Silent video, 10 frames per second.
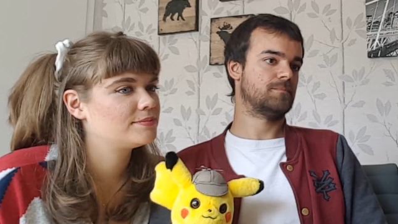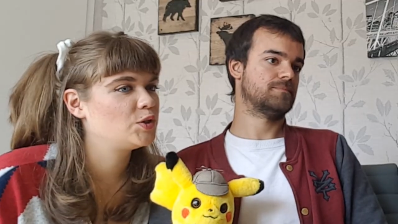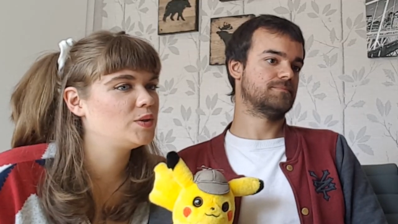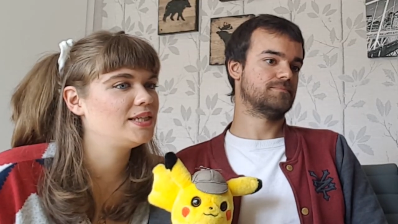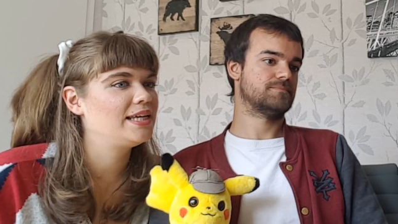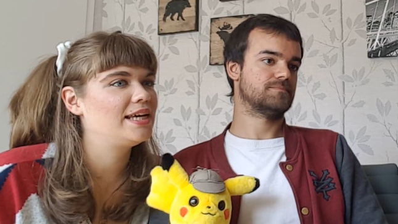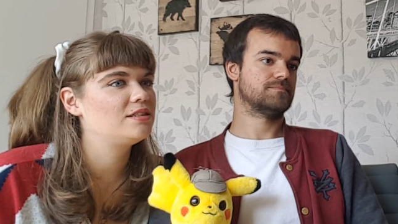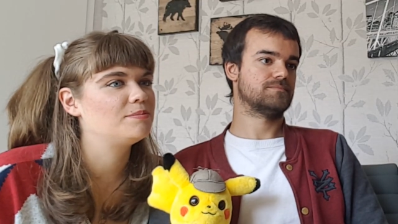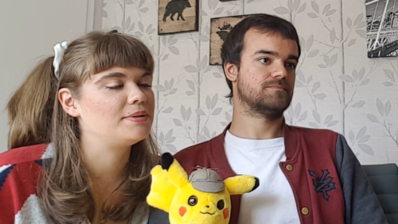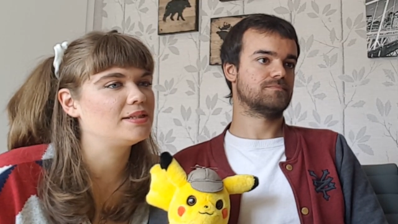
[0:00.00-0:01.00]
Speaker 1: Who did he
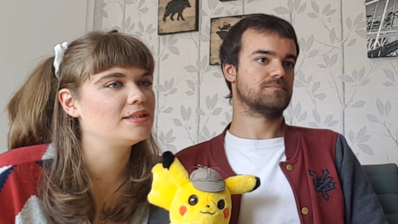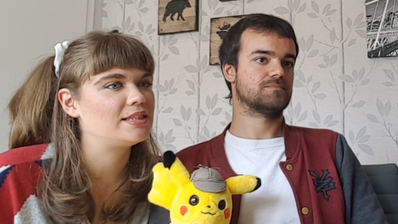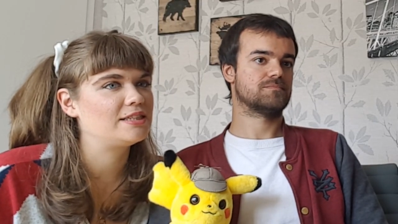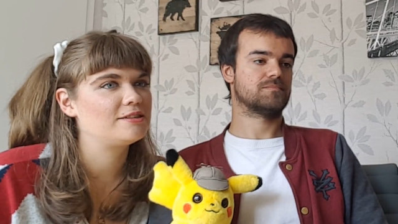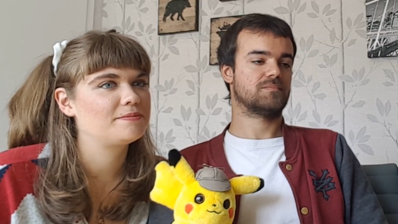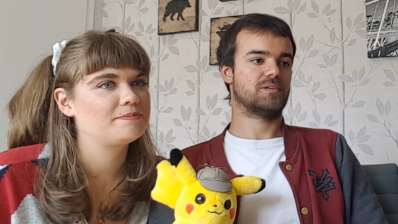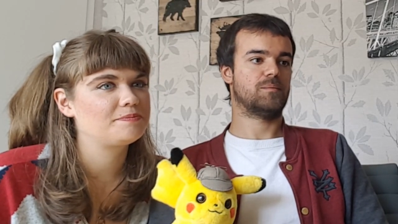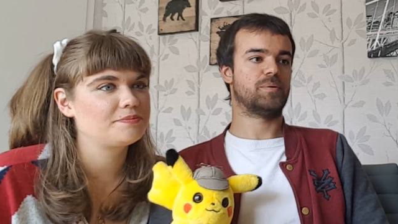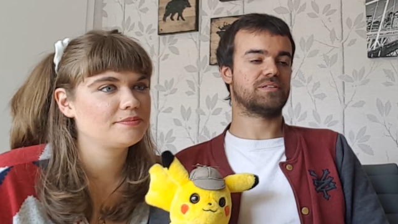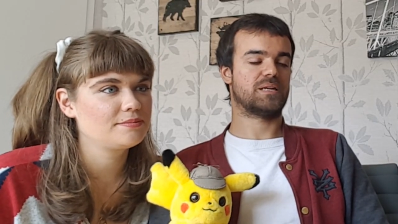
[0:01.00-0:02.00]
get to build this?
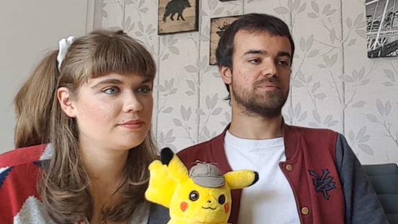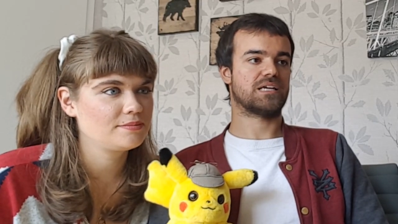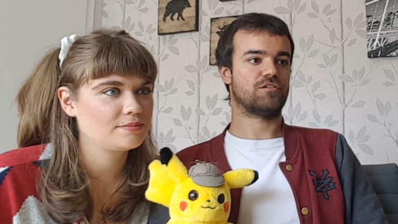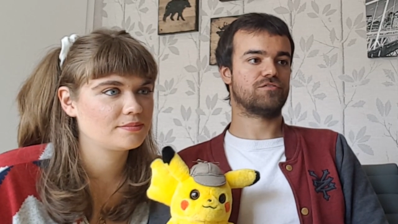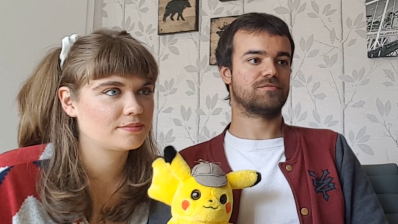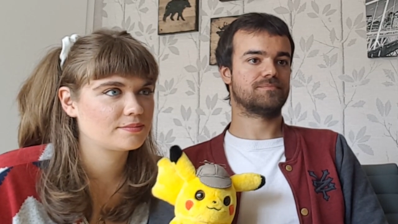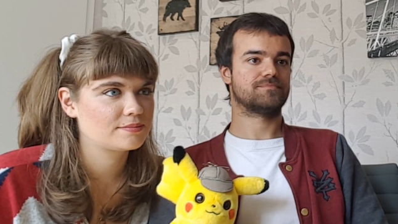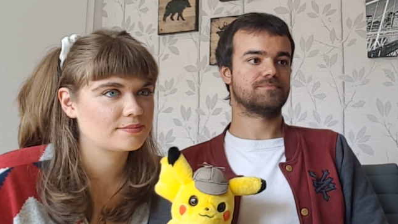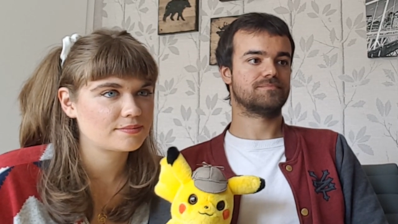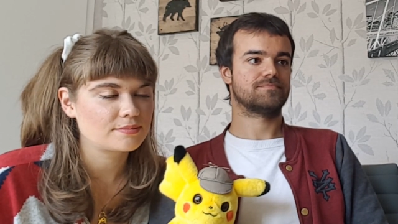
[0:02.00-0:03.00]
Speaker 2: Built it himself?
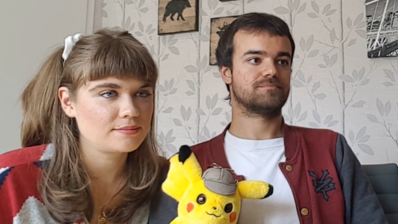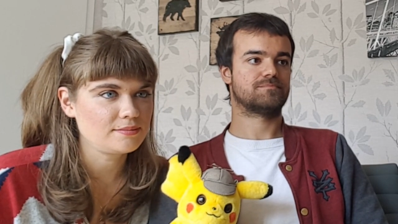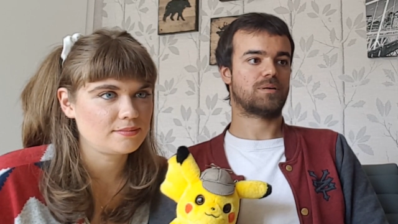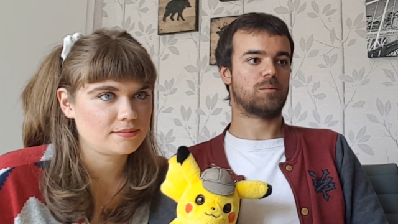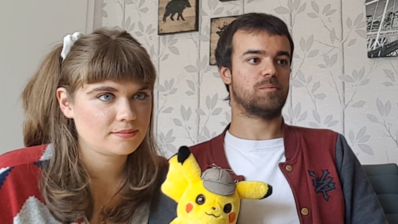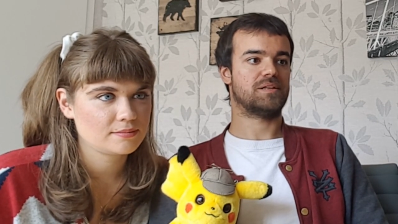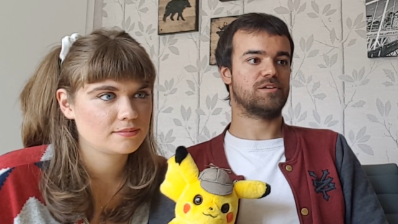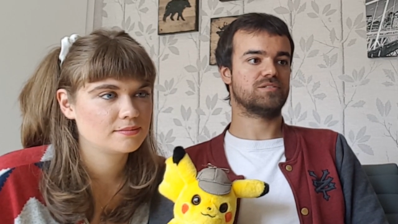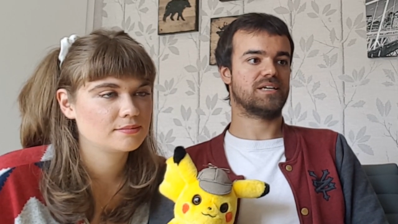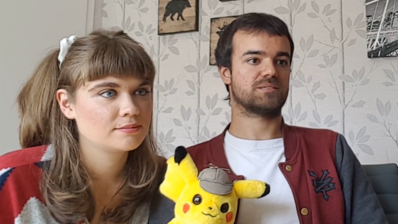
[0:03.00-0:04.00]
Probably,
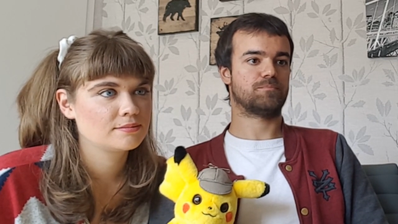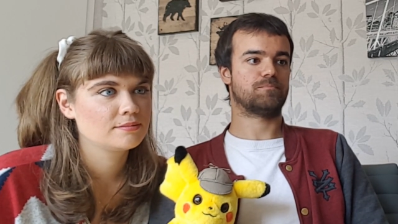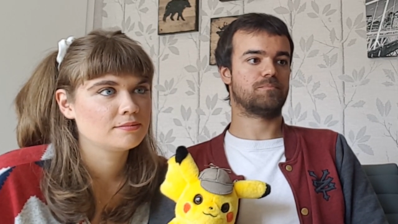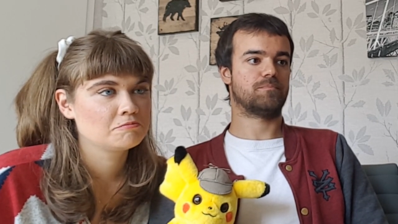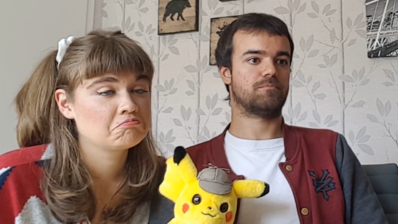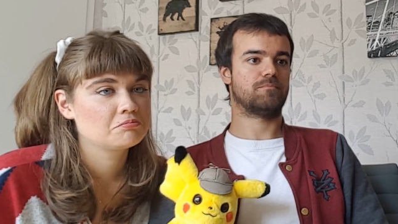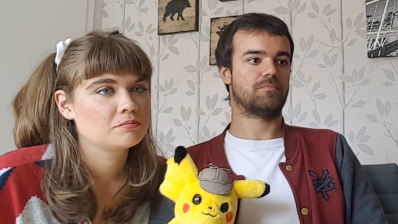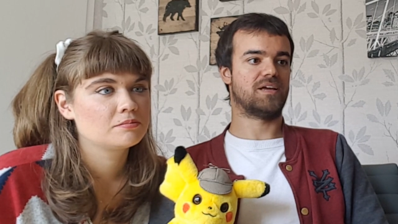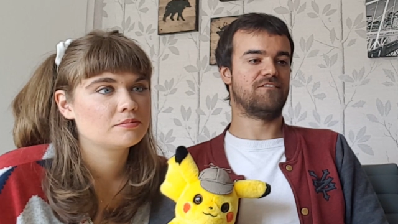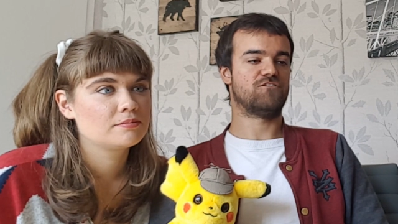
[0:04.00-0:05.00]
using his
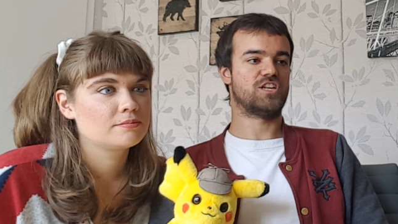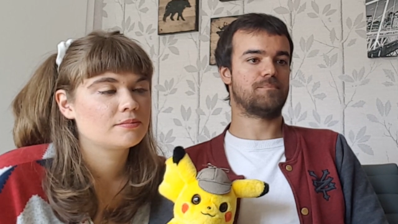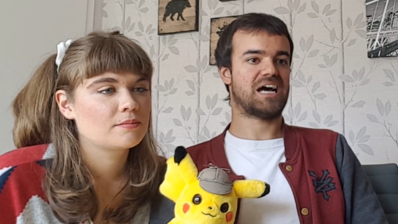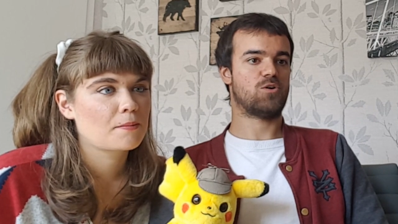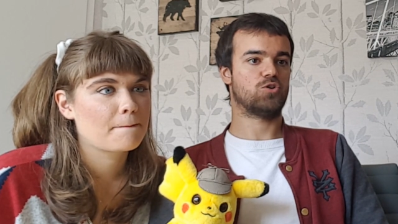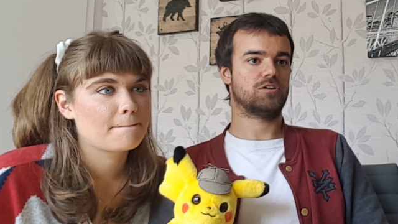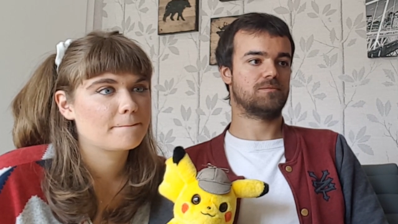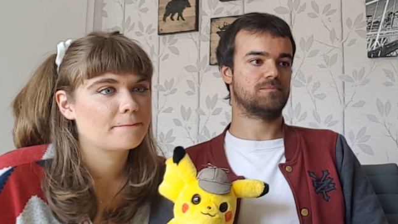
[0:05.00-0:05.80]
infinite
Speaker 1: power.